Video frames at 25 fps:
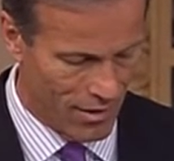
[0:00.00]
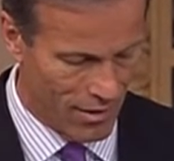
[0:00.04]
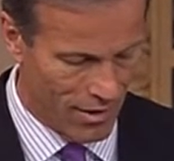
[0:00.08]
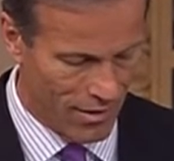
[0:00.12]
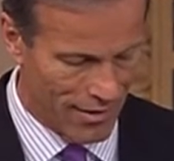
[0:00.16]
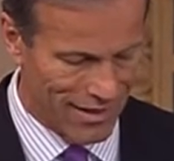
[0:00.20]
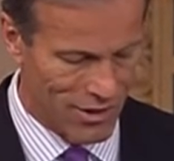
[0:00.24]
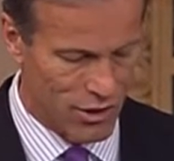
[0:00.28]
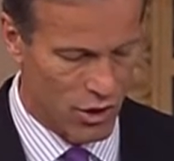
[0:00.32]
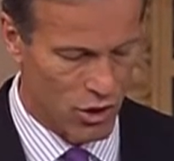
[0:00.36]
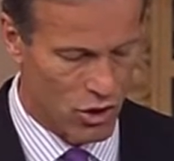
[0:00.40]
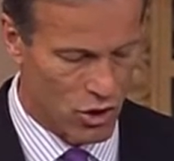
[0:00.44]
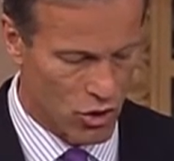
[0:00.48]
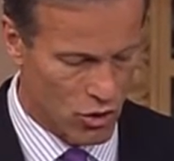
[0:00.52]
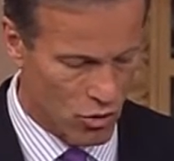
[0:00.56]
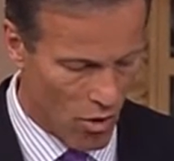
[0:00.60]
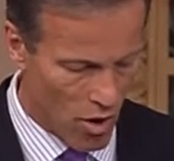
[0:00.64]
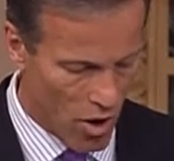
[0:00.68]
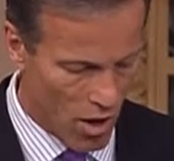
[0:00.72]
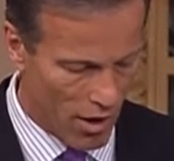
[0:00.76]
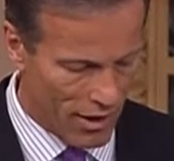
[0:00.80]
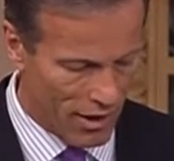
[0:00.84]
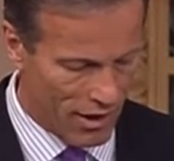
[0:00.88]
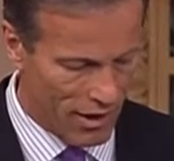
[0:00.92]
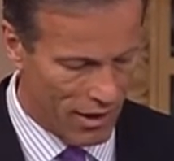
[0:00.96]
That's a
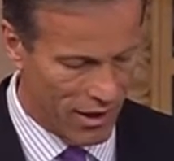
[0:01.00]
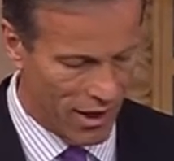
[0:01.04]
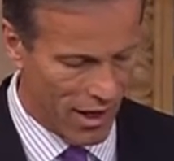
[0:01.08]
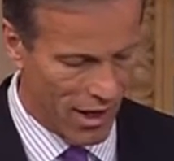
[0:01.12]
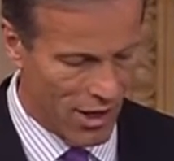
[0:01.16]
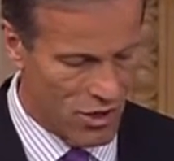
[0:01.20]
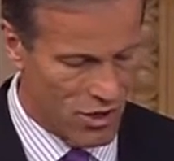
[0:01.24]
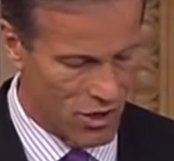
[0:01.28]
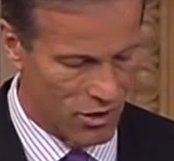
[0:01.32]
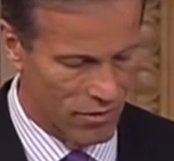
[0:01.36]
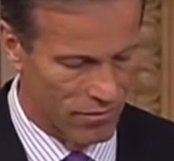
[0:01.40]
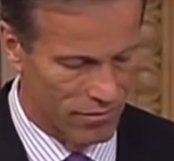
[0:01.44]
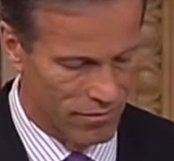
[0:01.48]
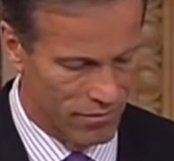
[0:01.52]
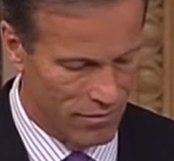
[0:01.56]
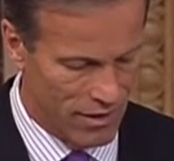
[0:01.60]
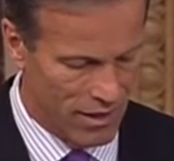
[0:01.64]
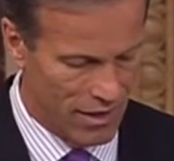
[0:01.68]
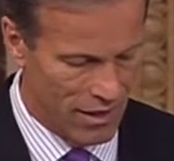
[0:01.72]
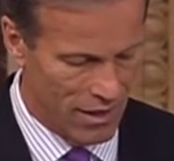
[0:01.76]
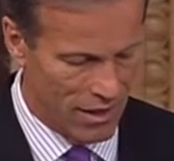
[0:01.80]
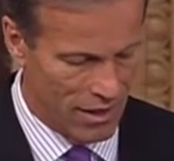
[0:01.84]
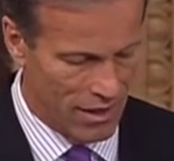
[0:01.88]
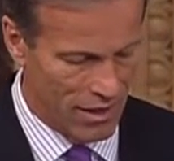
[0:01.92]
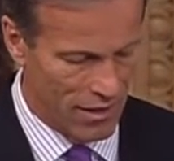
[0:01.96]
strong indication
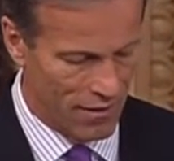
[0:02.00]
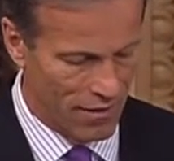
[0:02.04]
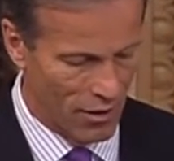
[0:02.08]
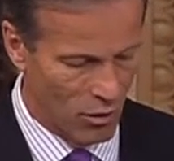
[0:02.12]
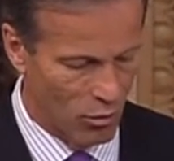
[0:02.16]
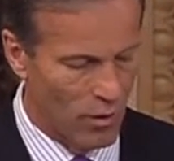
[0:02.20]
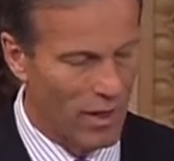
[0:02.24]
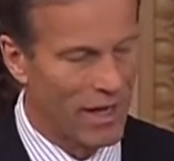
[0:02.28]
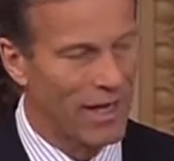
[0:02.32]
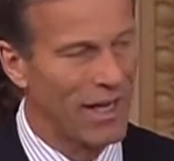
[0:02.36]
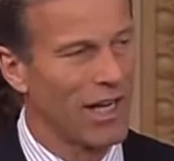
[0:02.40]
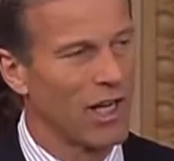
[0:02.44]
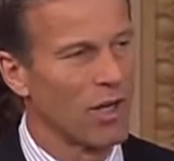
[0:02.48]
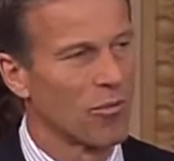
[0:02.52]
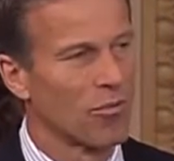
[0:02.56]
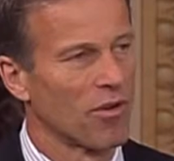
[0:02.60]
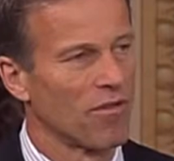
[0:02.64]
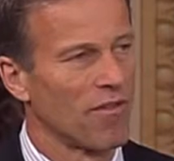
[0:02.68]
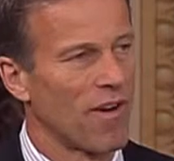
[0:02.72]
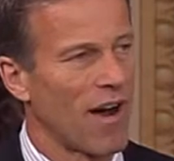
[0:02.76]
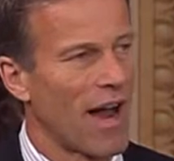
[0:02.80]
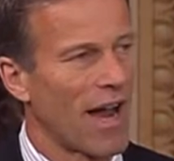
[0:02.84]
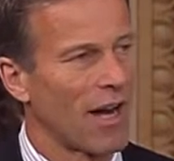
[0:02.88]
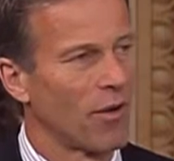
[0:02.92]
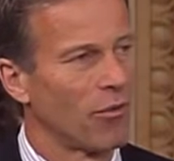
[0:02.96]
that we need to
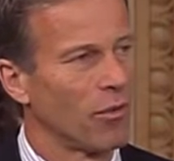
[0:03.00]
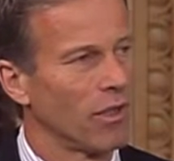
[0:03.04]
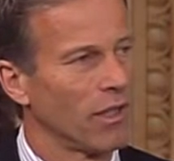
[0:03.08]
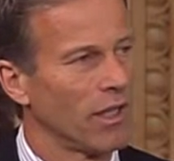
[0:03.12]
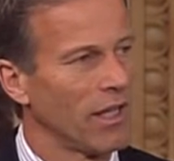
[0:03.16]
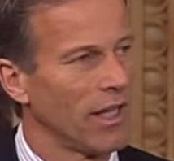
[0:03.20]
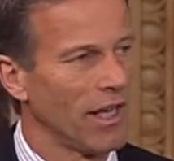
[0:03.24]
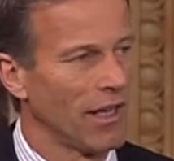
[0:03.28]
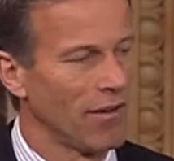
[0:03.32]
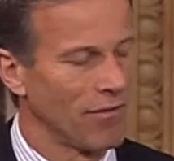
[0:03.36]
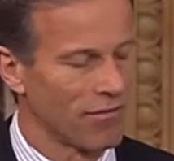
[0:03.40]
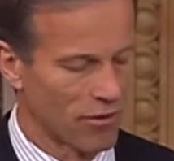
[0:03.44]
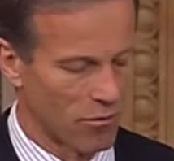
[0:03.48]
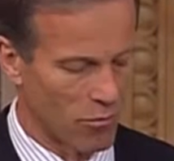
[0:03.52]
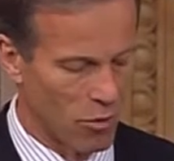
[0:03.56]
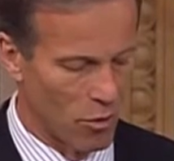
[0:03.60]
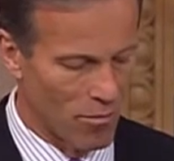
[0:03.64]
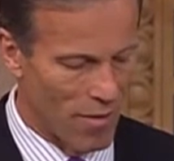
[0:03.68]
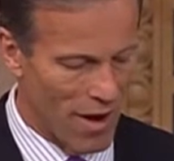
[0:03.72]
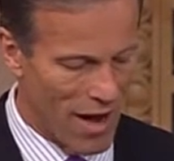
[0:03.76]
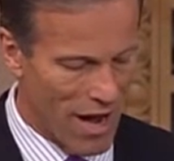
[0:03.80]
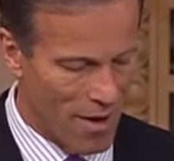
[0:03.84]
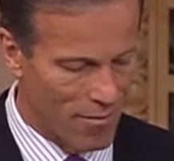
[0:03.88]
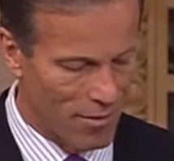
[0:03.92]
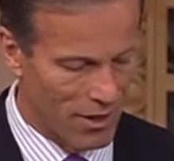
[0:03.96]
provide relief from
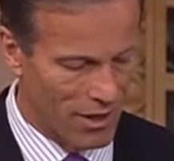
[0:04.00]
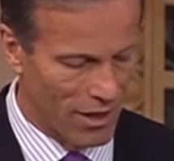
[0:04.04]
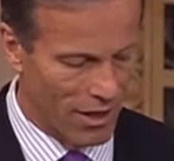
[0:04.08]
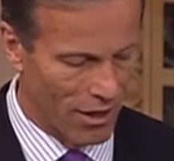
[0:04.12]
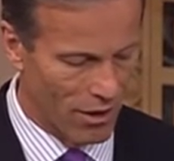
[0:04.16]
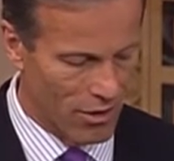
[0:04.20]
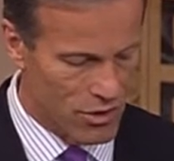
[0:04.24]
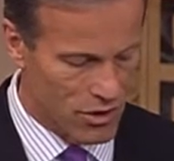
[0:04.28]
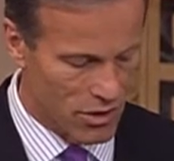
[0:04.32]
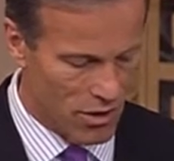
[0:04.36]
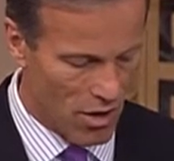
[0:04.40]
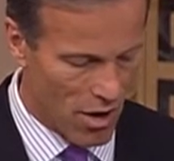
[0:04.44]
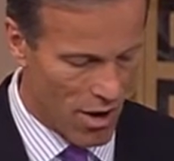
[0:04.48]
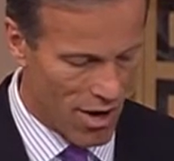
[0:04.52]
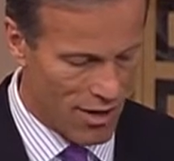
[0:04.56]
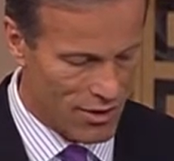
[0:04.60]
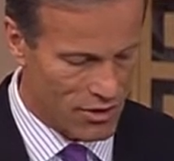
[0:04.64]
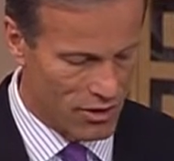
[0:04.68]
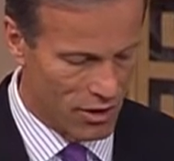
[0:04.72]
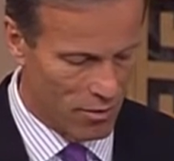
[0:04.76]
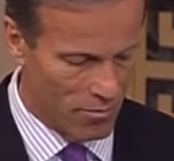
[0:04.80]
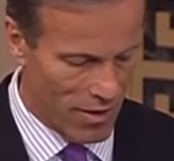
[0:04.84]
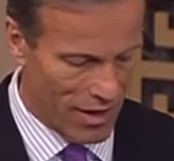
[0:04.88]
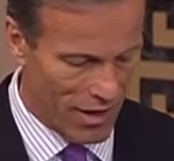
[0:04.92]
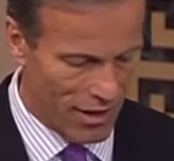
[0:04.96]
Obamacare's
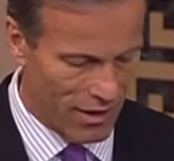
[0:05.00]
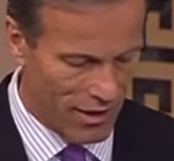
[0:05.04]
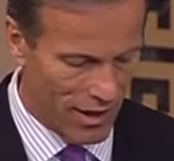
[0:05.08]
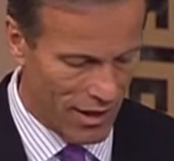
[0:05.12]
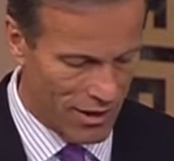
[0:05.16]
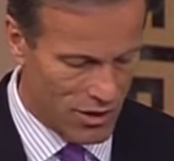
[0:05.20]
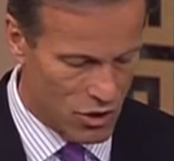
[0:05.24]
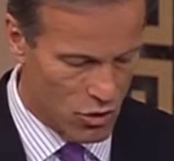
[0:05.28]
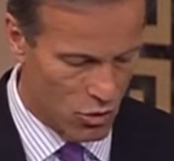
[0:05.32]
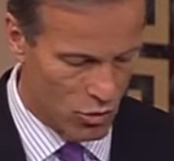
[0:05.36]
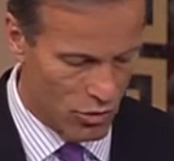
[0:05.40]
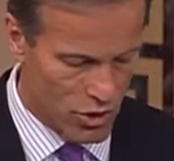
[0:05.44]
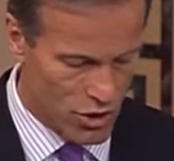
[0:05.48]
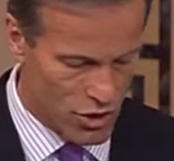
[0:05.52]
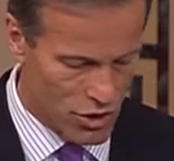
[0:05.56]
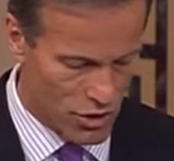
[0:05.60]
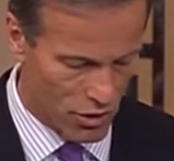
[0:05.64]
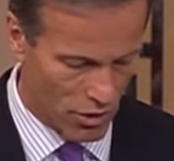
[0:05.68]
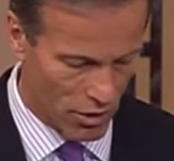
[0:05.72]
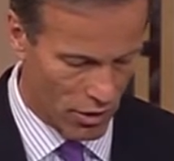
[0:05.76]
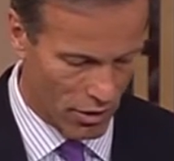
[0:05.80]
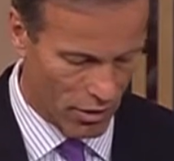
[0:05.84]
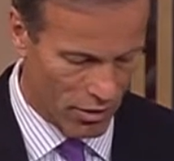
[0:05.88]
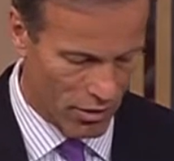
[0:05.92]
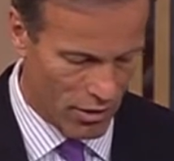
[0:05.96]
costly mandates to
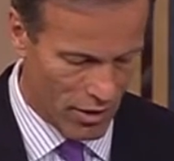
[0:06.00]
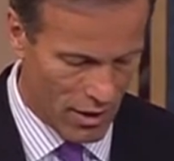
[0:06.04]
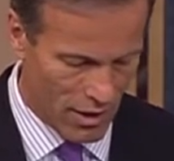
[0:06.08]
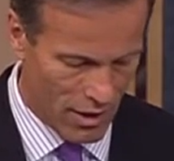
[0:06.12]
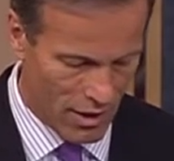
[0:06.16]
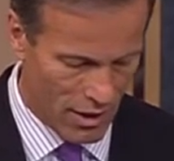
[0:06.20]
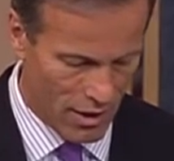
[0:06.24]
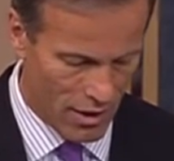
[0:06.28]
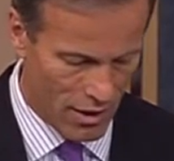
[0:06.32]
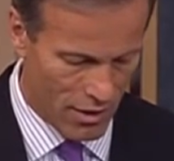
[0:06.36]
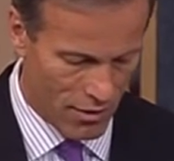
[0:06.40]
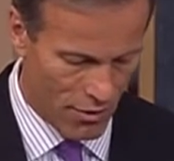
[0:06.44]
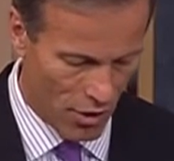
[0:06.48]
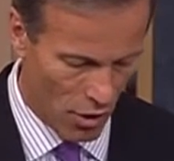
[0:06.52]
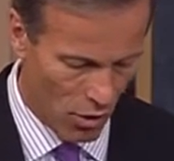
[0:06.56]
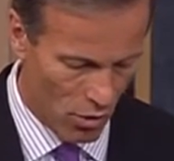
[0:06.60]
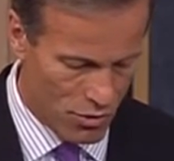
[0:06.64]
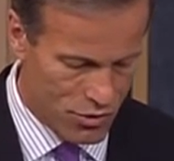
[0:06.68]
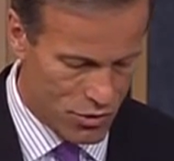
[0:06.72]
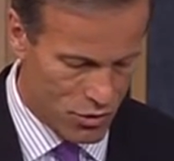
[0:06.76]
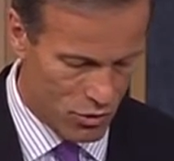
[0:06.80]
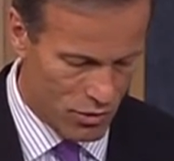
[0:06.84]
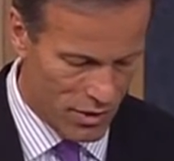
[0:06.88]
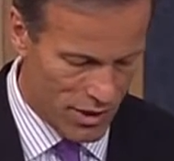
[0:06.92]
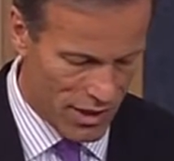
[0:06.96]
ensure
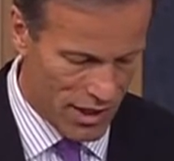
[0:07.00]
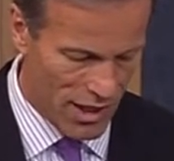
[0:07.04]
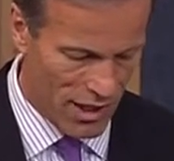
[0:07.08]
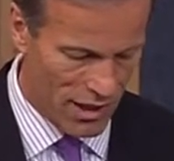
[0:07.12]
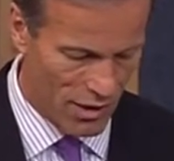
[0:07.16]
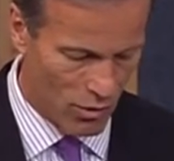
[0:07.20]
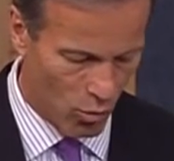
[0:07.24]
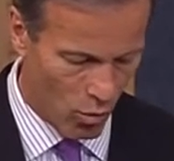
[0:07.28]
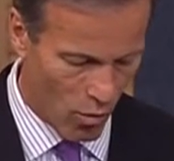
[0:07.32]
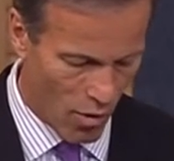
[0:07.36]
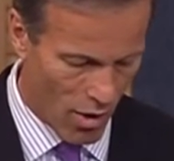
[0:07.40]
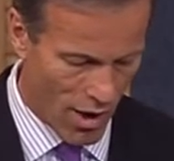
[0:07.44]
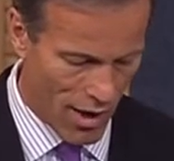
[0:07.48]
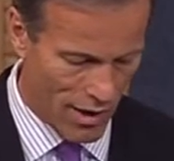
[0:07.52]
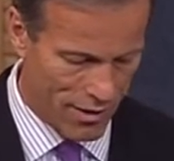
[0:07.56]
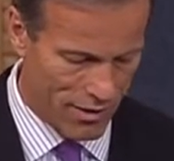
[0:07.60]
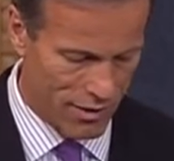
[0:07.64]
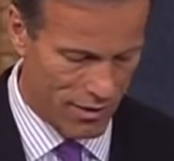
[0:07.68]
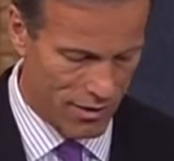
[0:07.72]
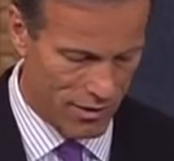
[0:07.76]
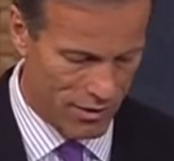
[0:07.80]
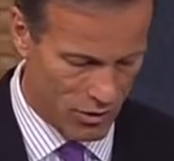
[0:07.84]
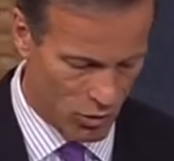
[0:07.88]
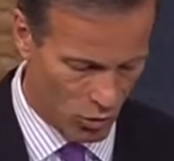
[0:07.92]
those who need and want to